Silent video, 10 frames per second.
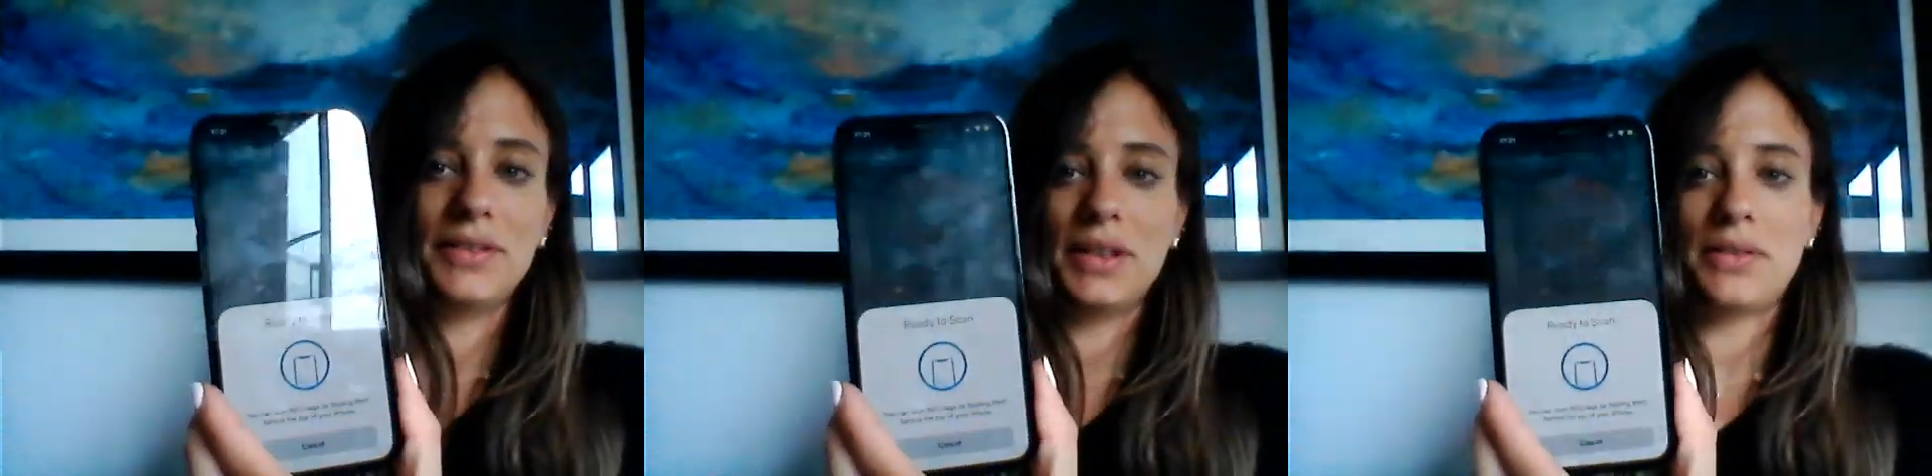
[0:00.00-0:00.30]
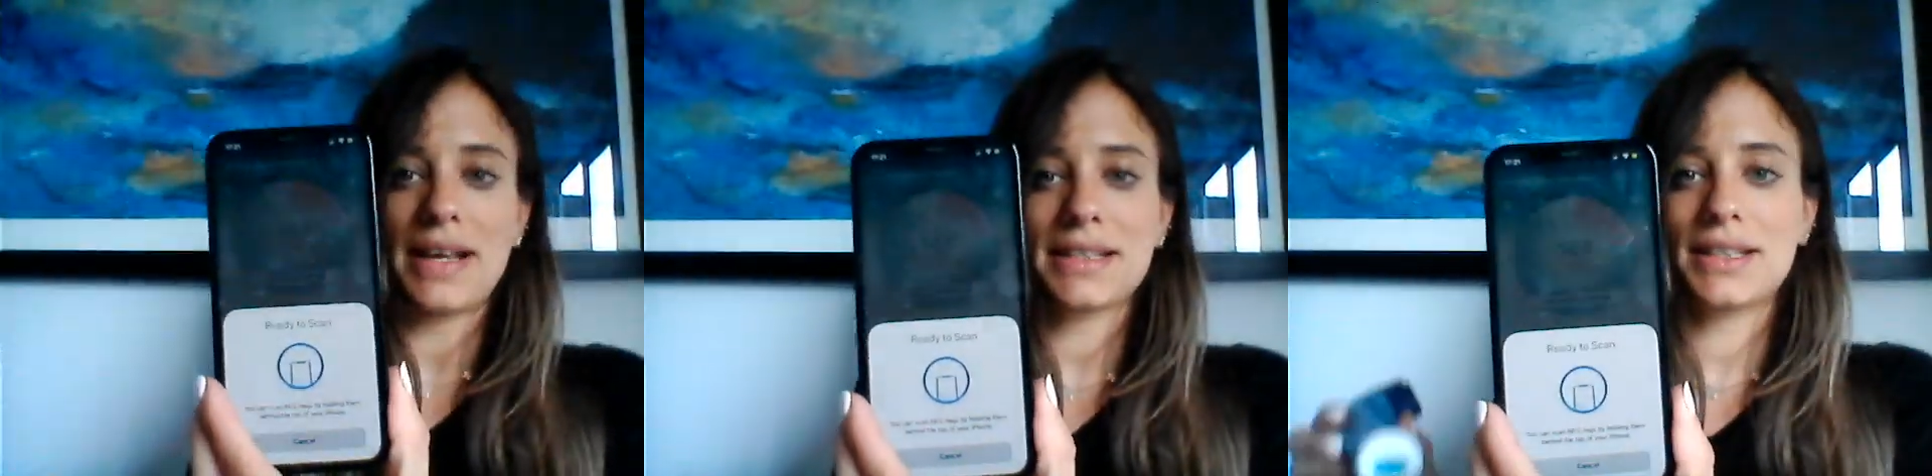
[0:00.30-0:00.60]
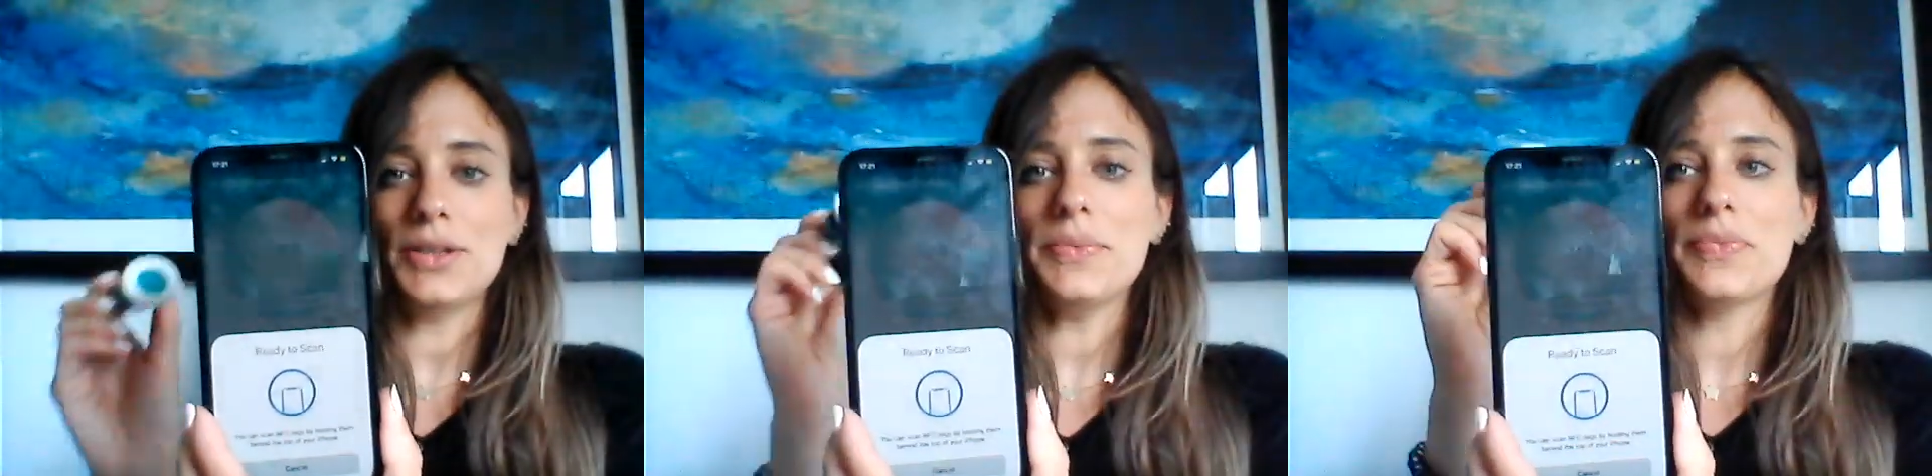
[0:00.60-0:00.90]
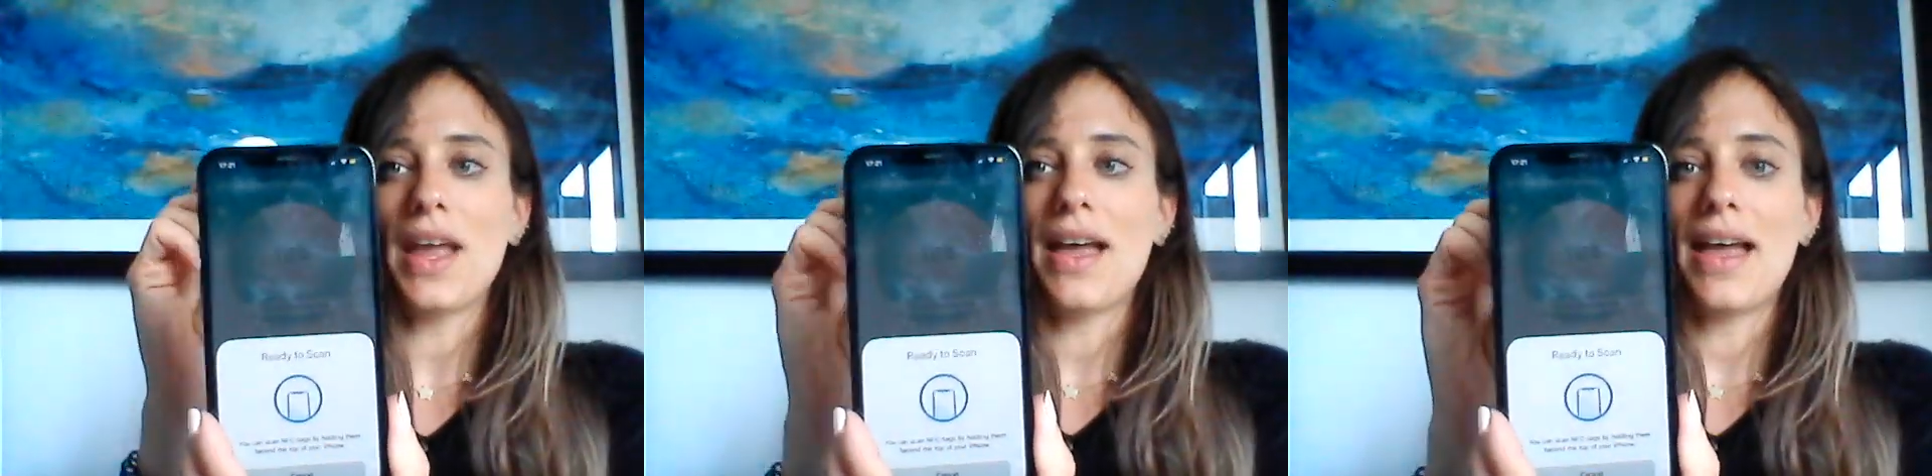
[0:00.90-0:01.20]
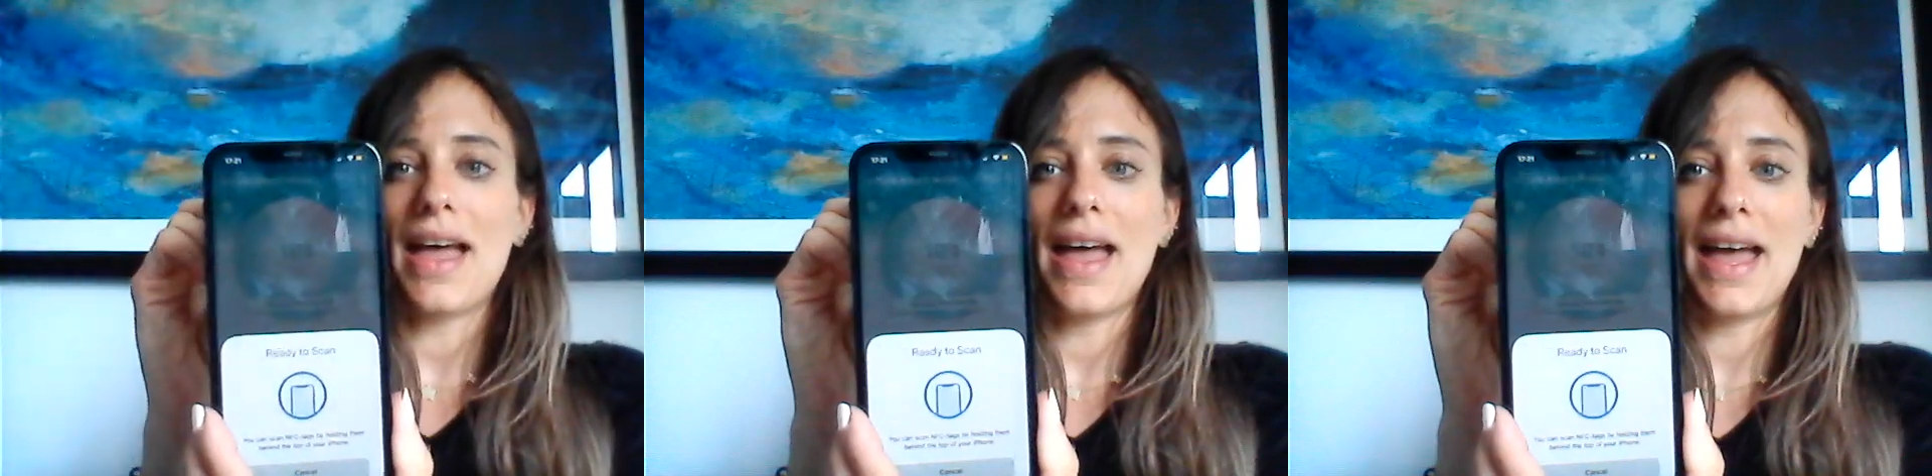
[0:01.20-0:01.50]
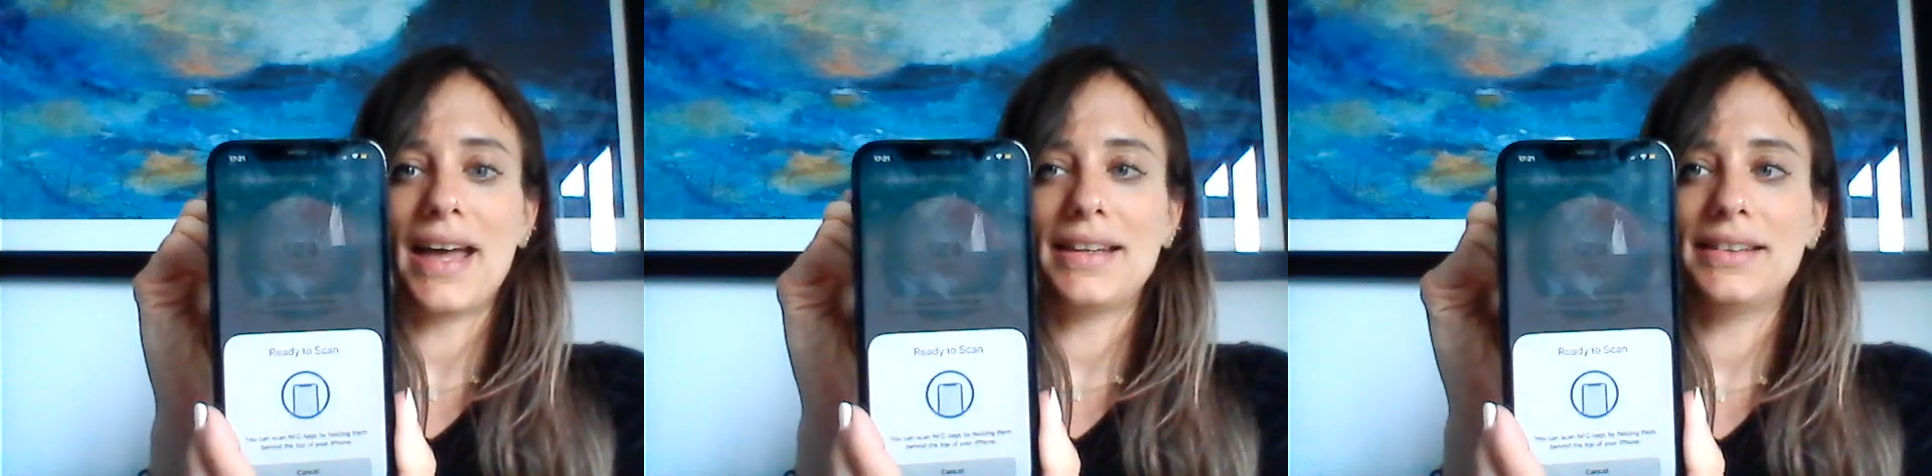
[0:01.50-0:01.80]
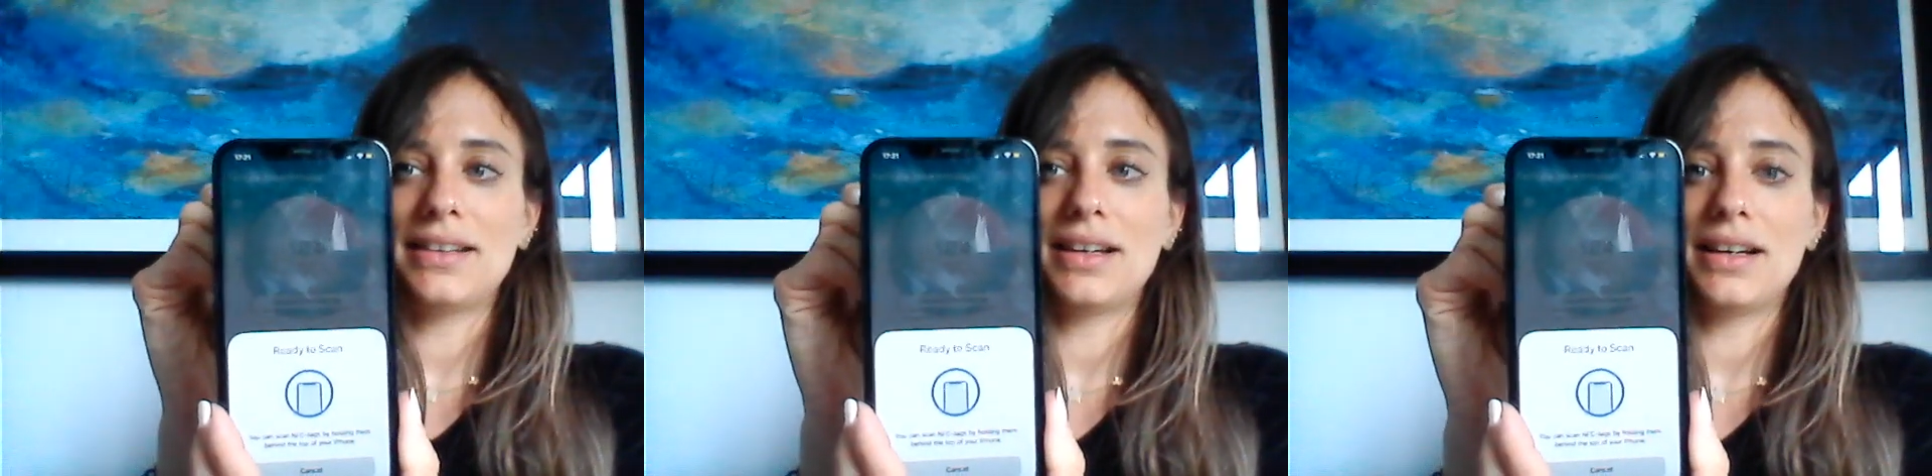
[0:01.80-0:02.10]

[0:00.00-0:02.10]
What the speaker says: the rescue, and